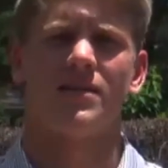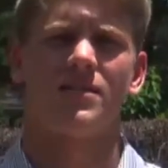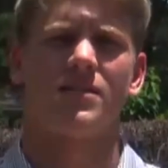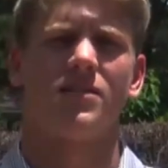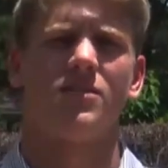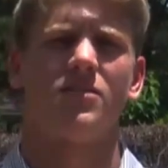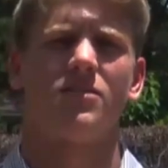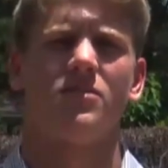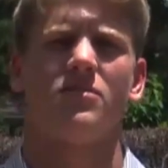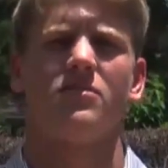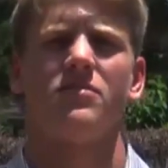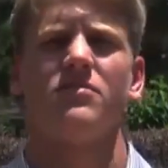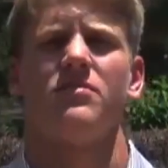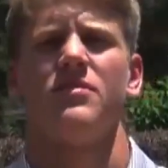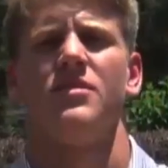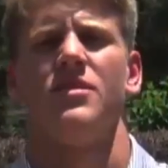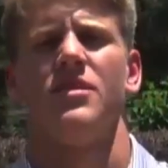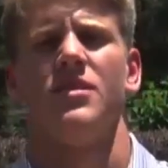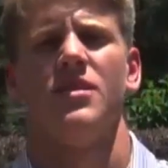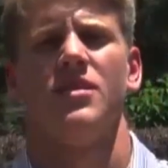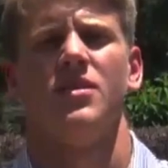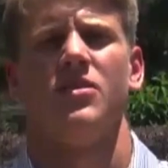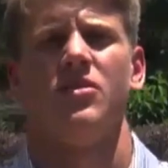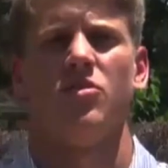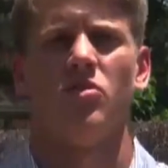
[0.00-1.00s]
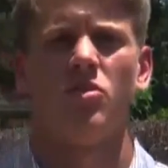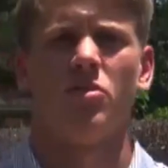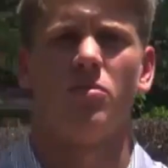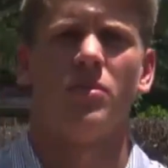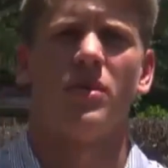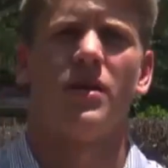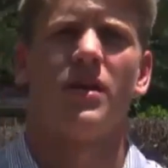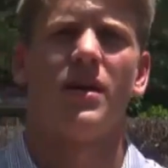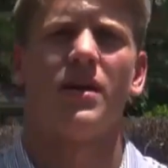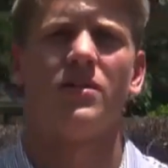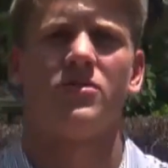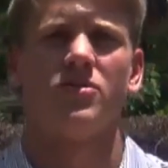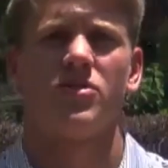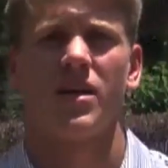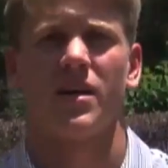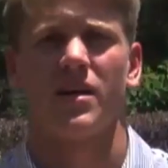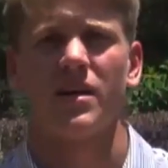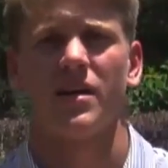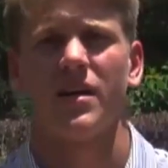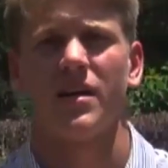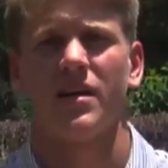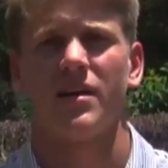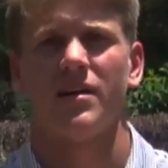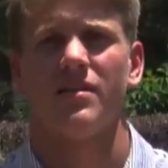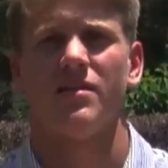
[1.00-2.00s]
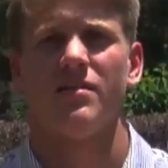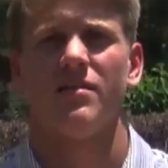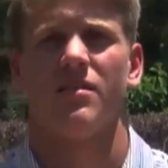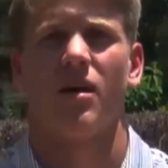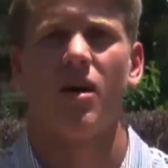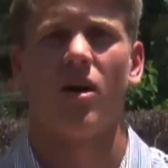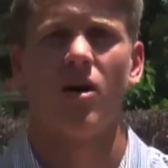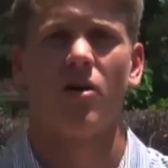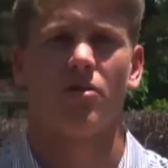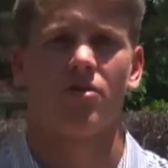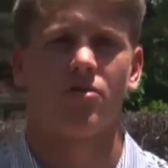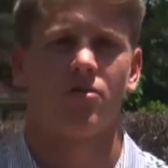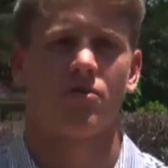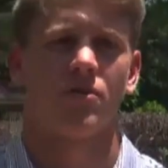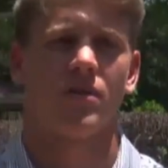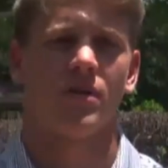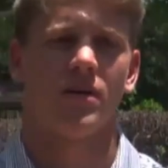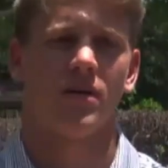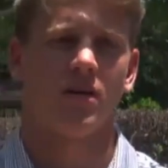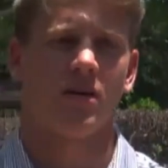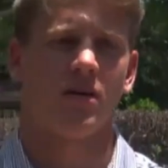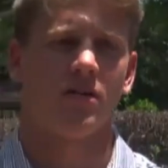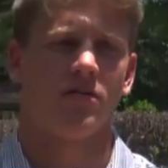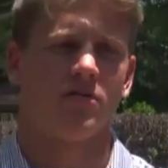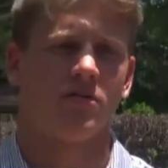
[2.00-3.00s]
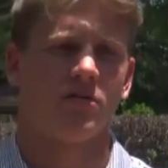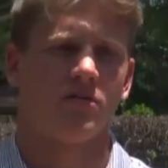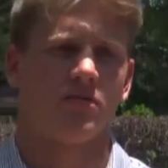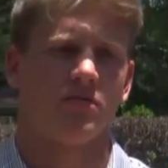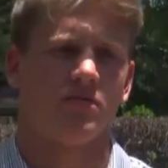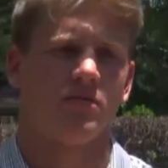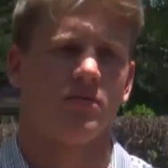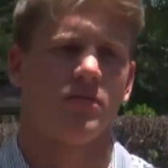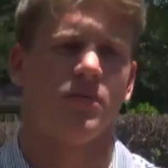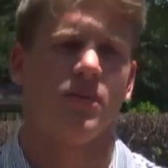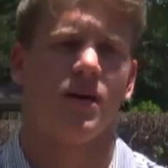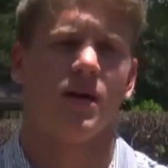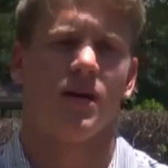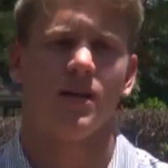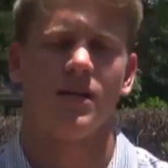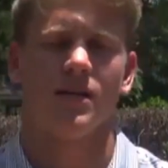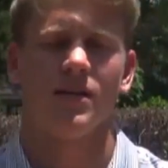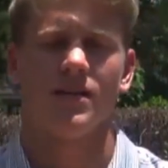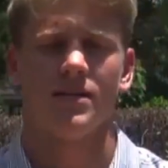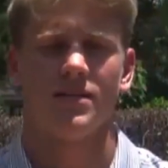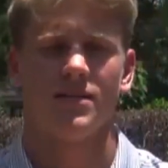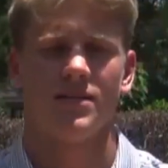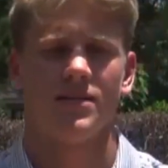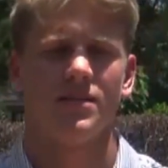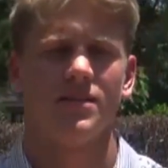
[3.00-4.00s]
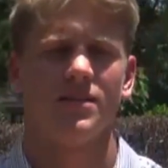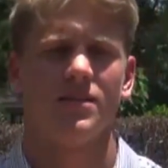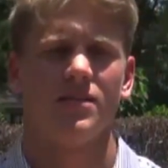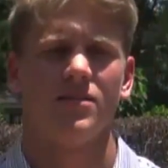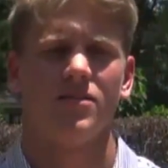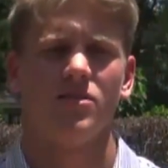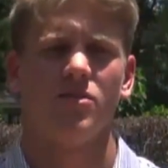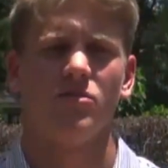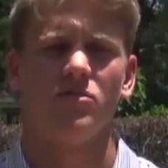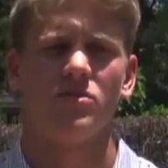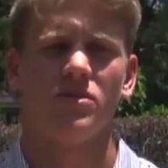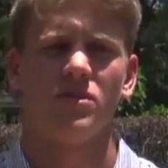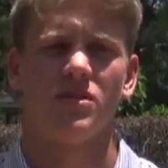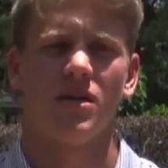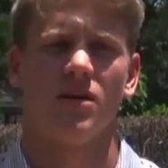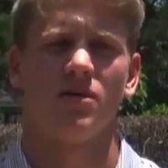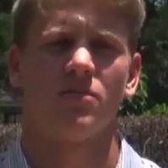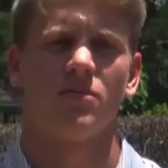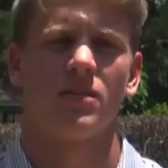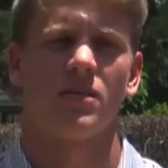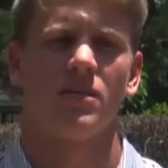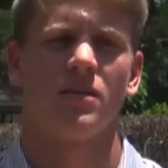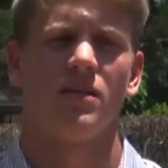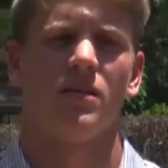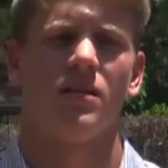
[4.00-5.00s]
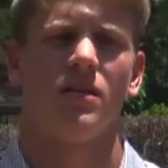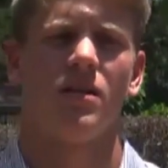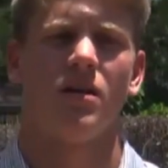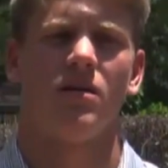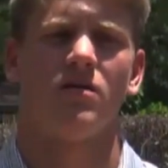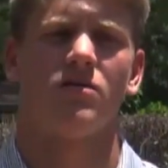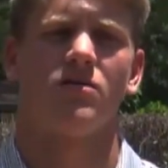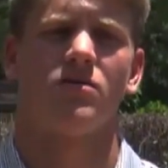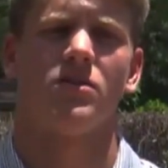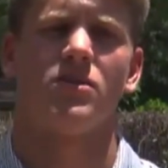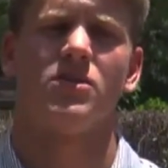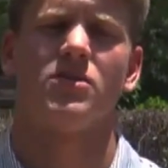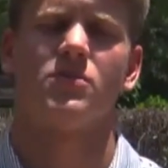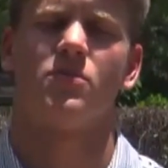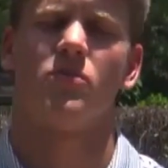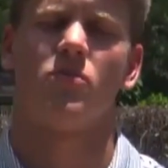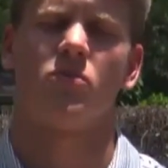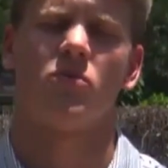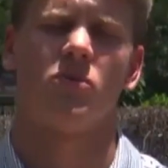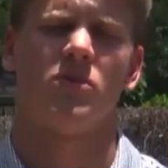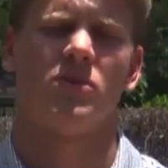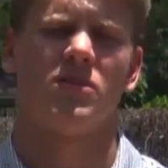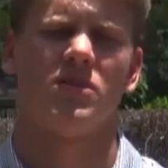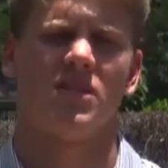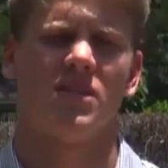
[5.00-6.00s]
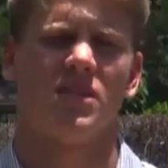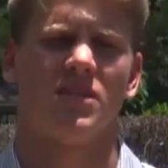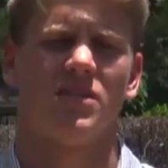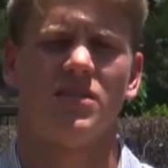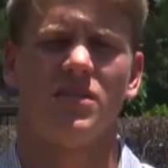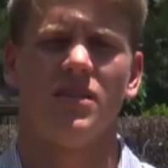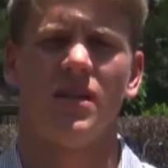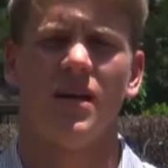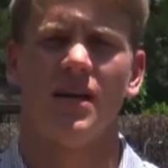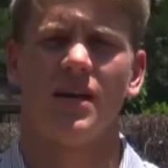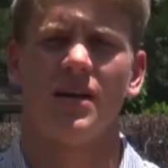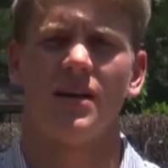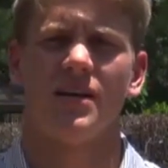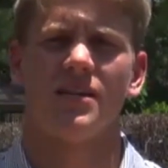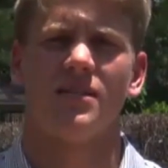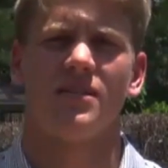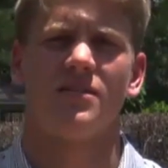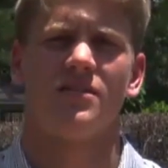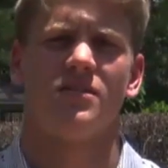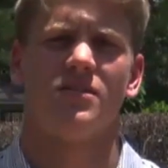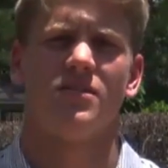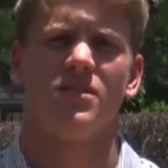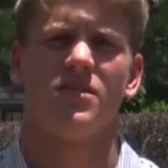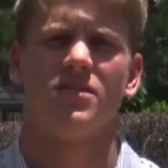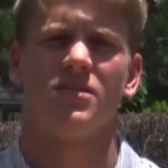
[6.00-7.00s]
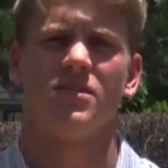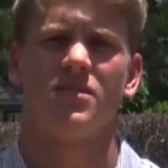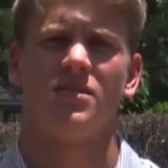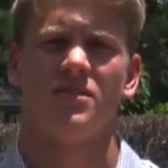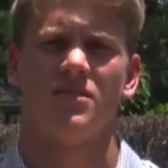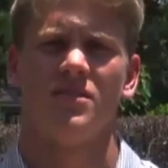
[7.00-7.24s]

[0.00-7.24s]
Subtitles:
So normally I'll try to get all three of them, at least do something in all three sports each day. Just